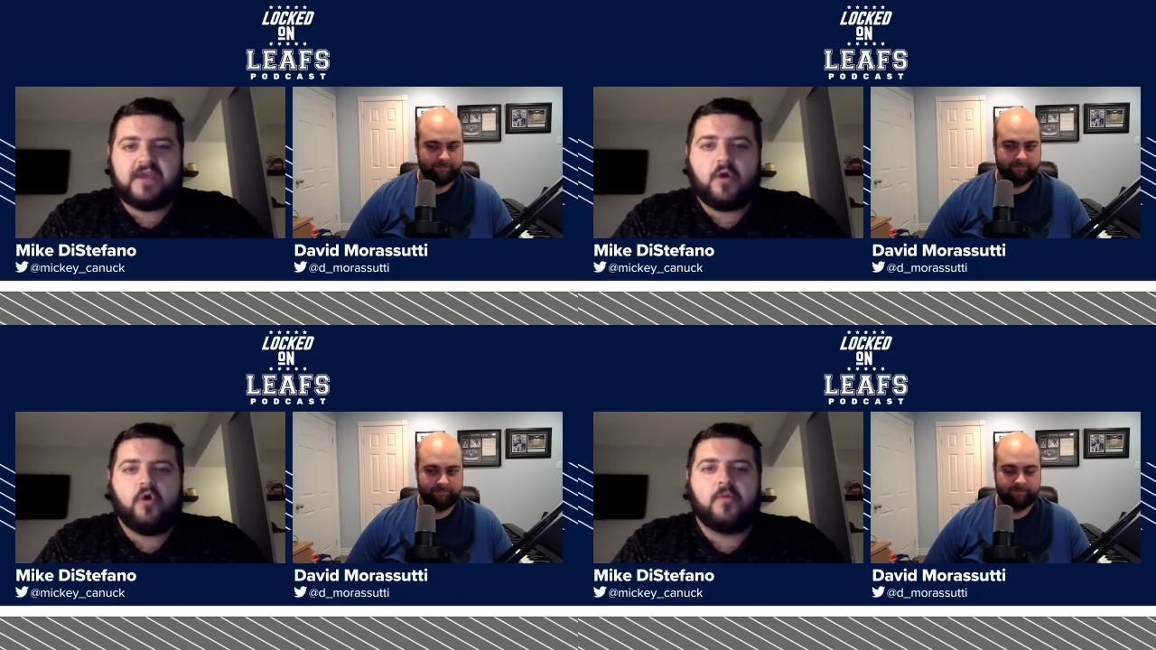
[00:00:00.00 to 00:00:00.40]

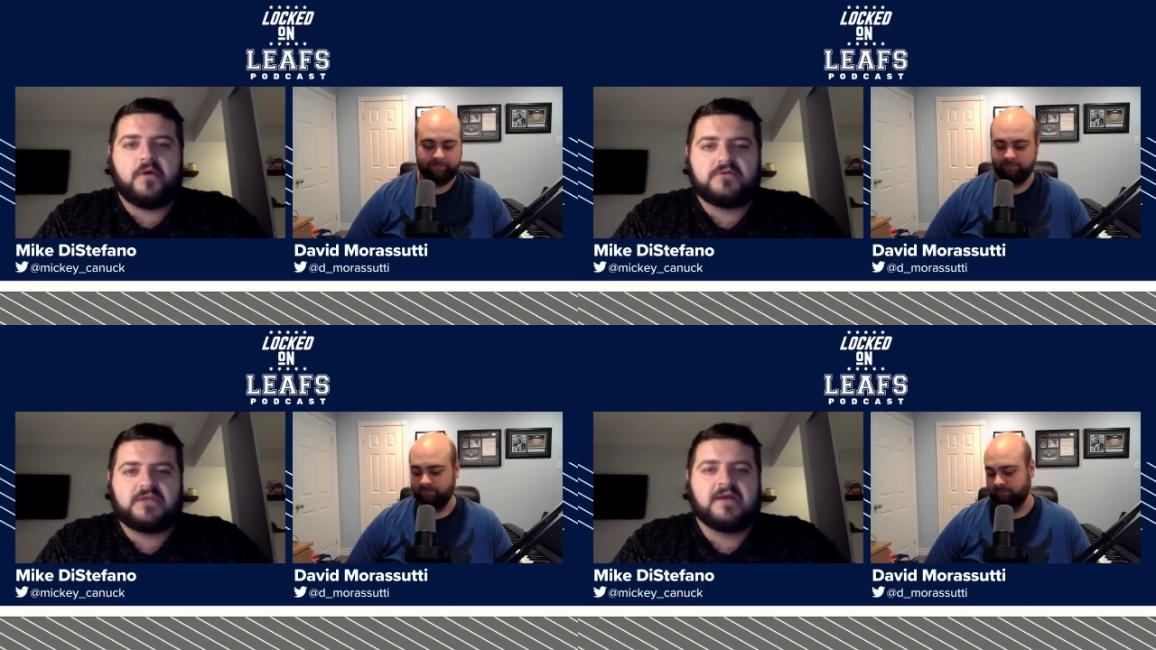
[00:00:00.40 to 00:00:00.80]
Speaker 1: They
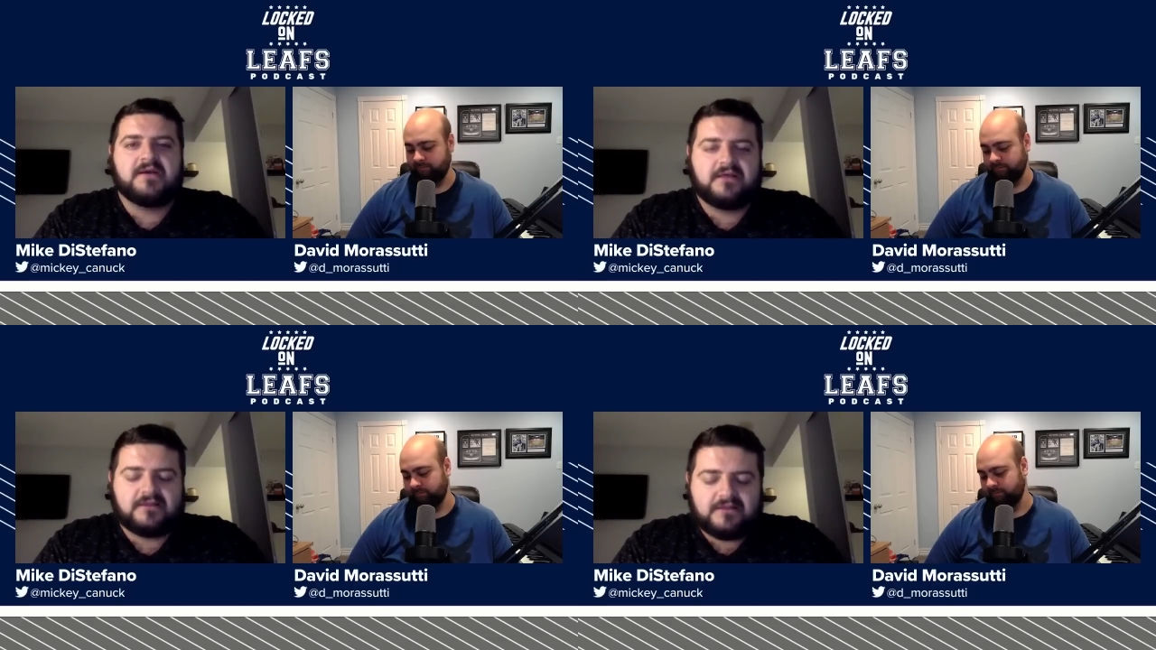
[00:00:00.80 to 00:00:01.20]
almost
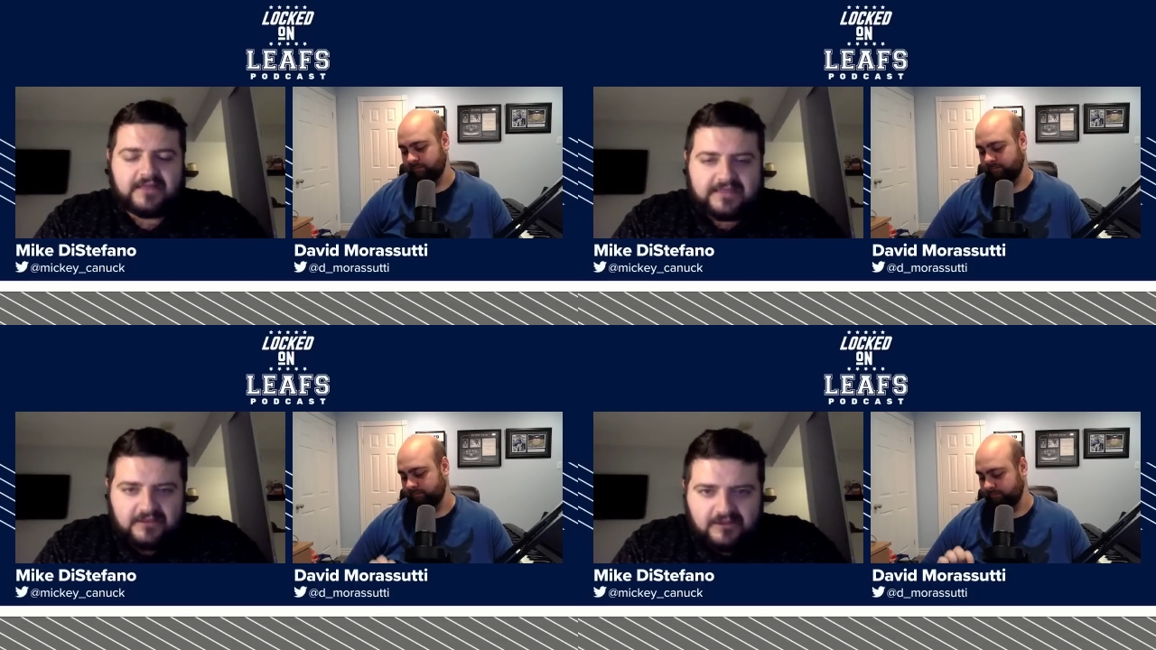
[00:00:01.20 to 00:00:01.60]

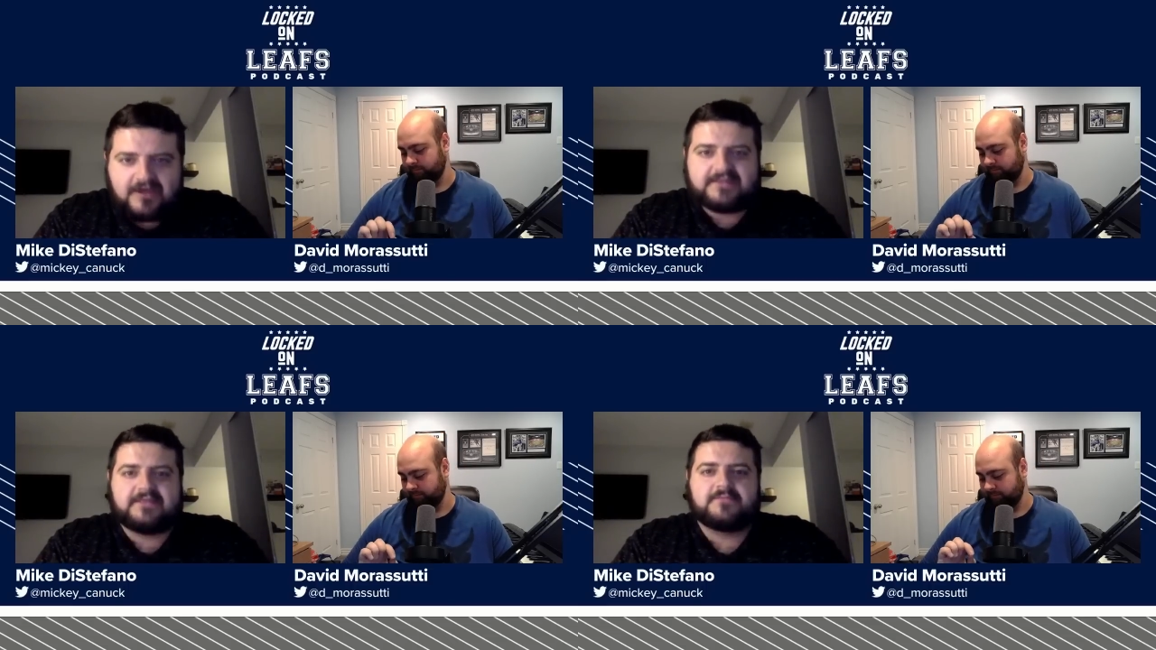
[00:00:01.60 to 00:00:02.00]
like
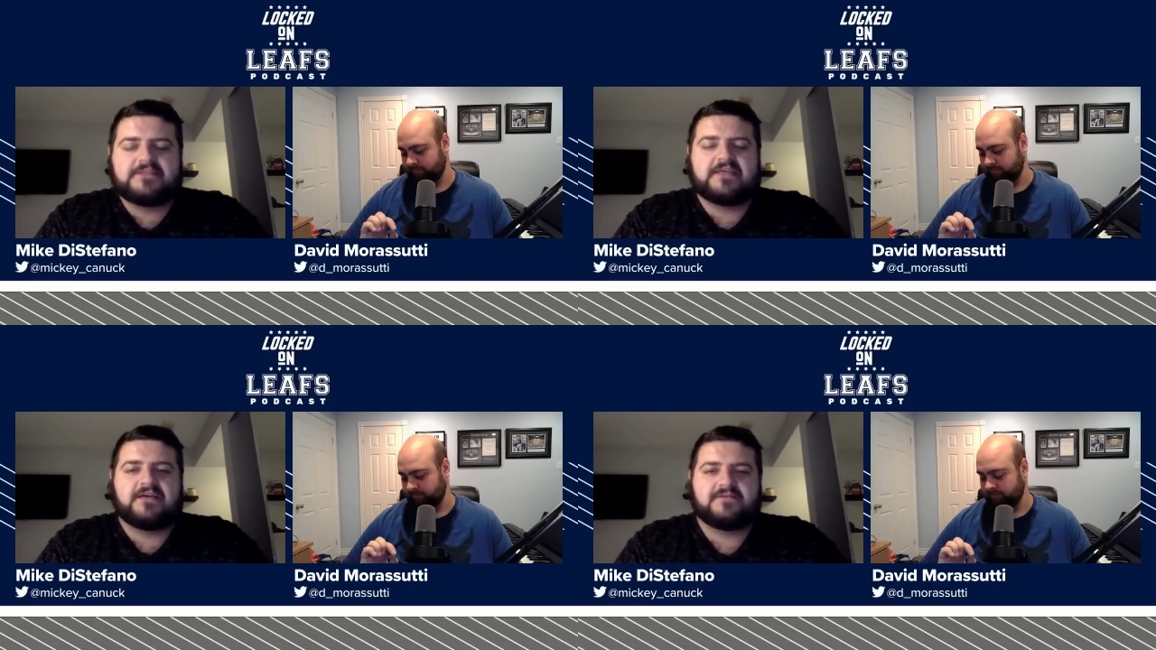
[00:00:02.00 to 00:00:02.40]
locked
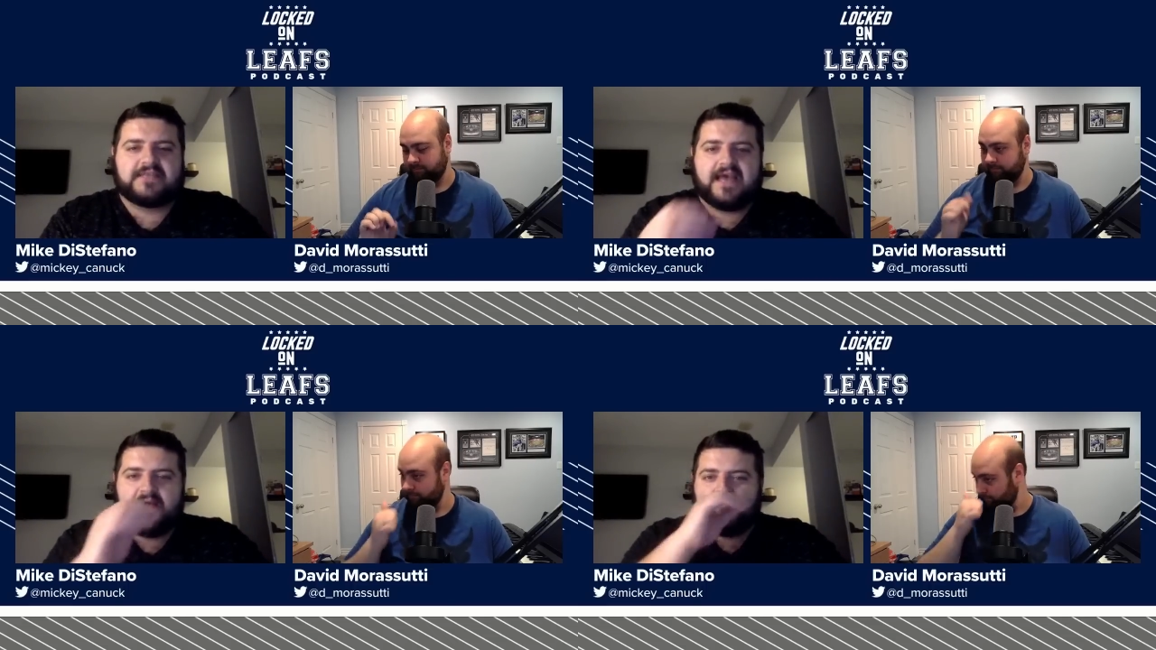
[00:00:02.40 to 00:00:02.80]

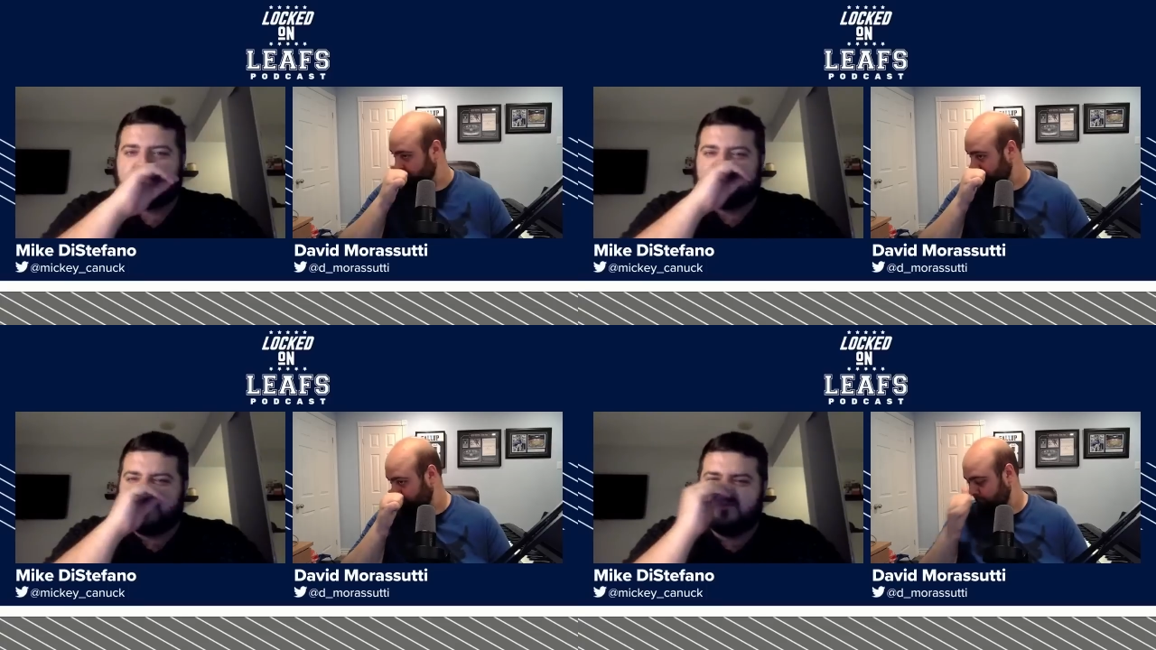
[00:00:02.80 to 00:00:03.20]
themselves
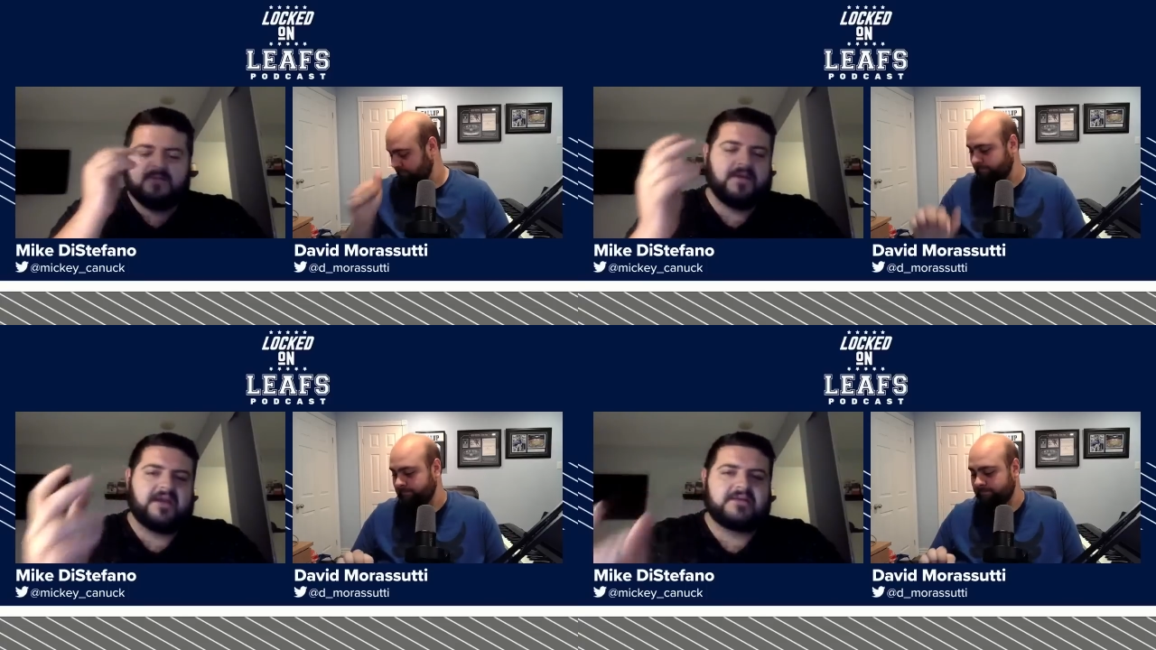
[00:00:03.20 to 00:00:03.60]
out the year
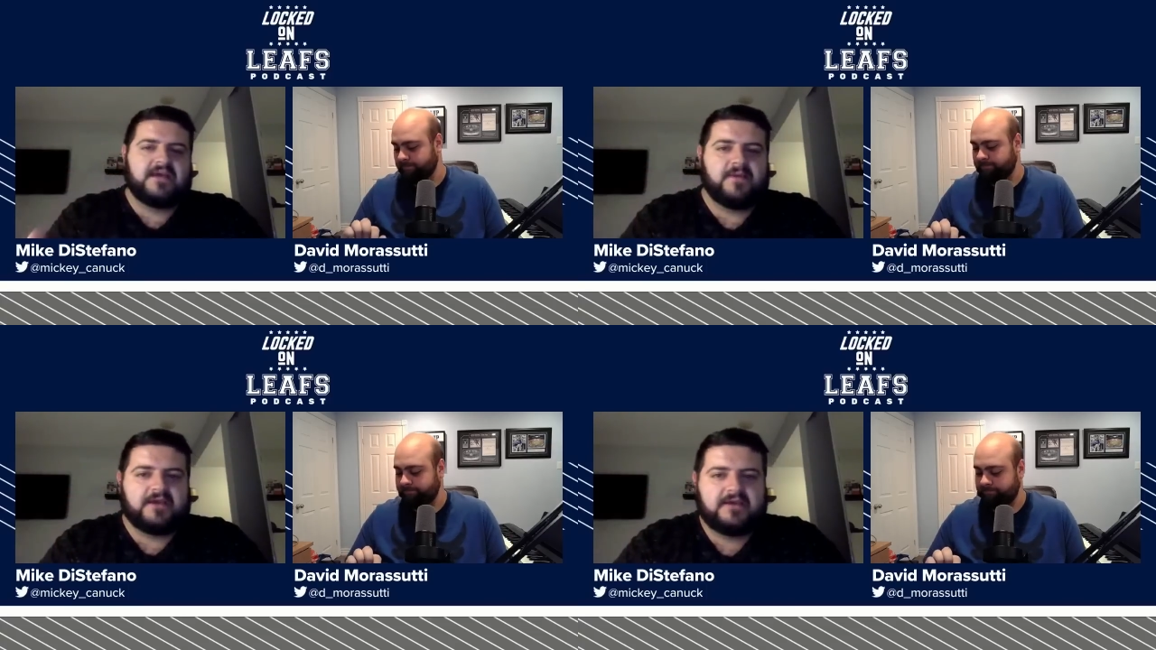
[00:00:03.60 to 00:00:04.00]
of the
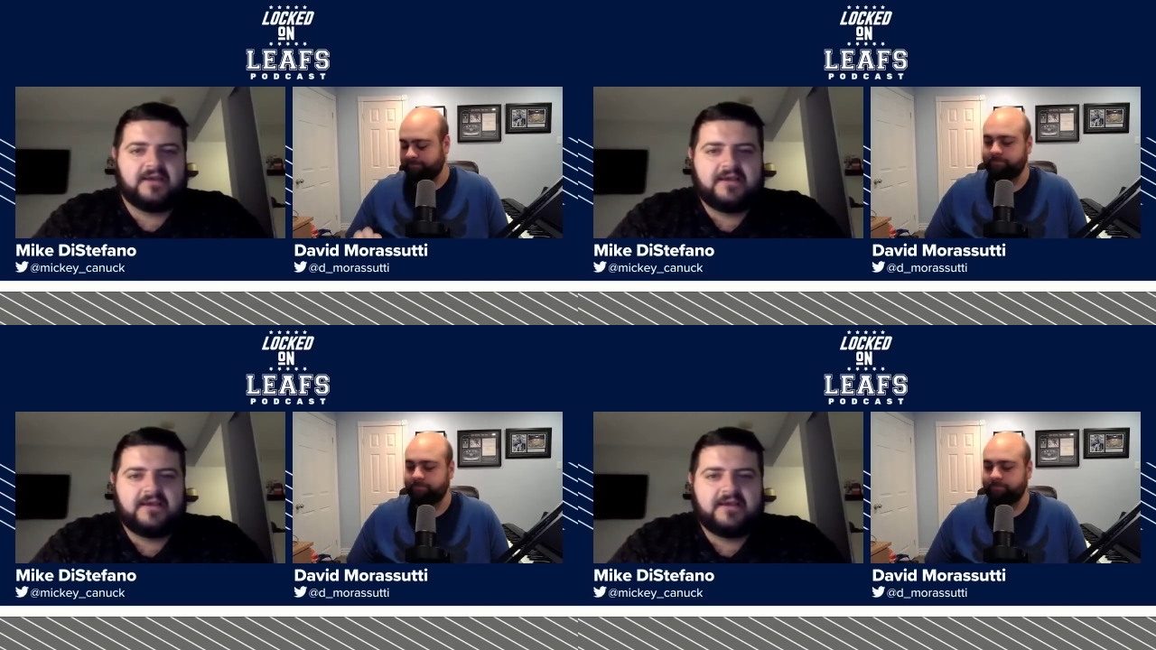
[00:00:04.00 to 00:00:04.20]
pandemic